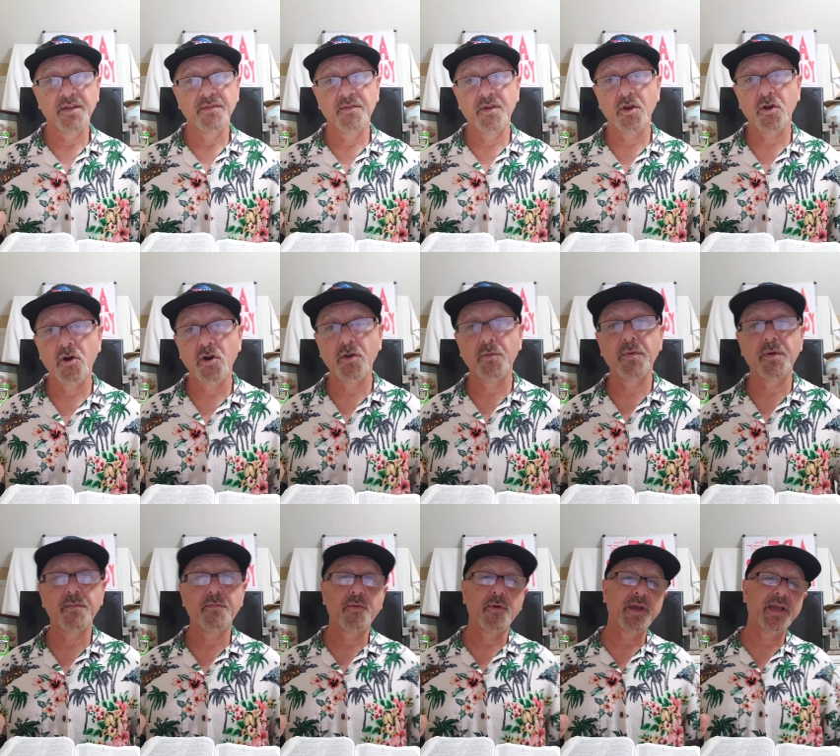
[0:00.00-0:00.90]
they're going to
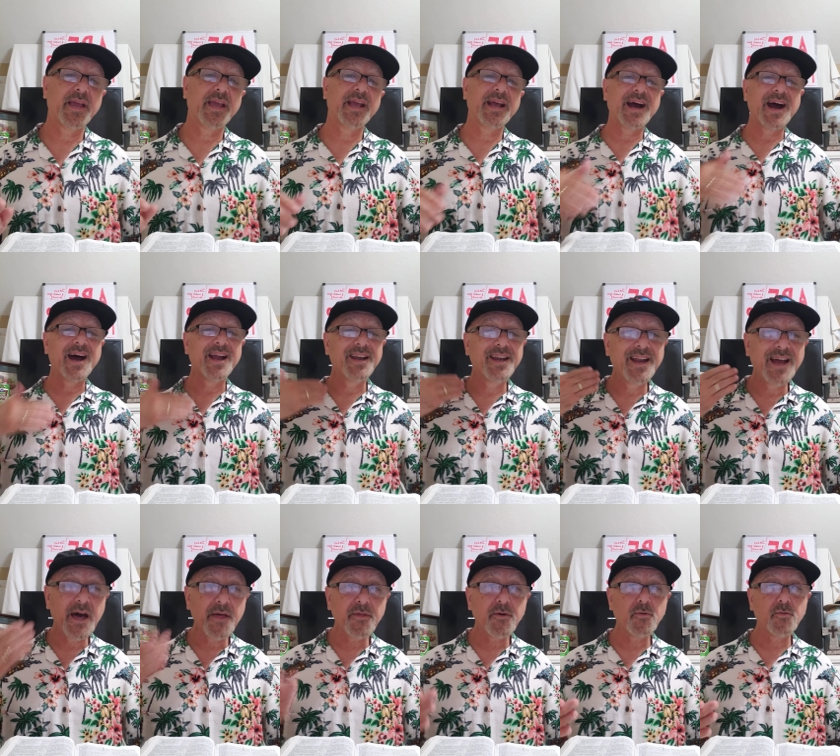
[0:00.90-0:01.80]
be bringing
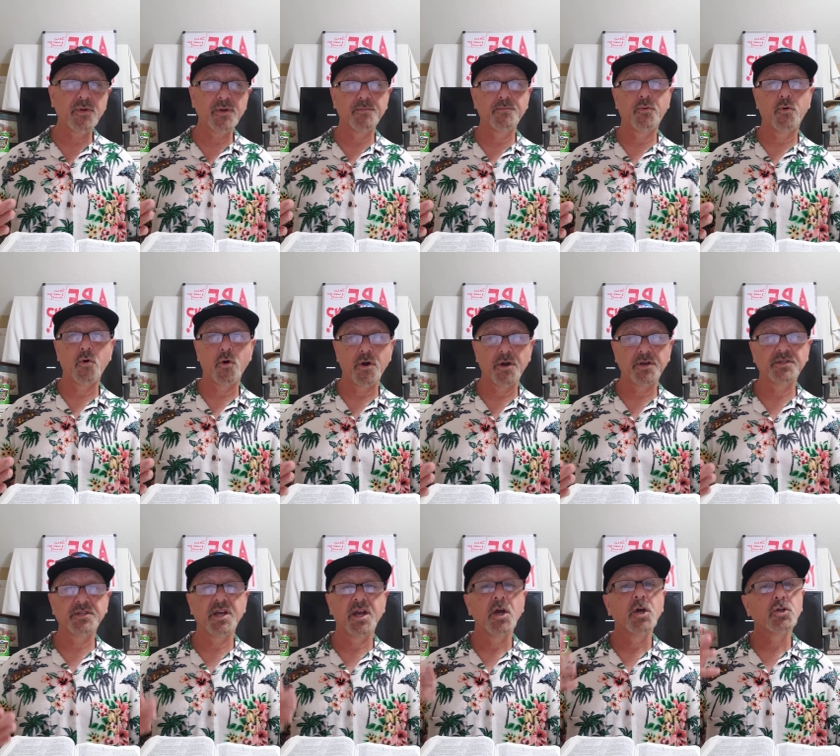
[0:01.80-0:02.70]
another
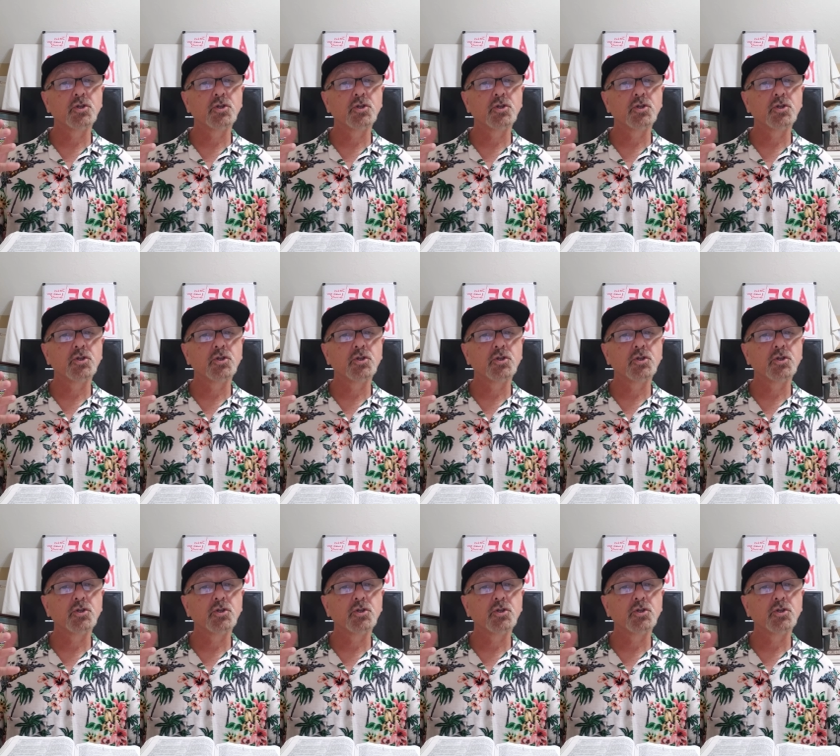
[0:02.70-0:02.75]
report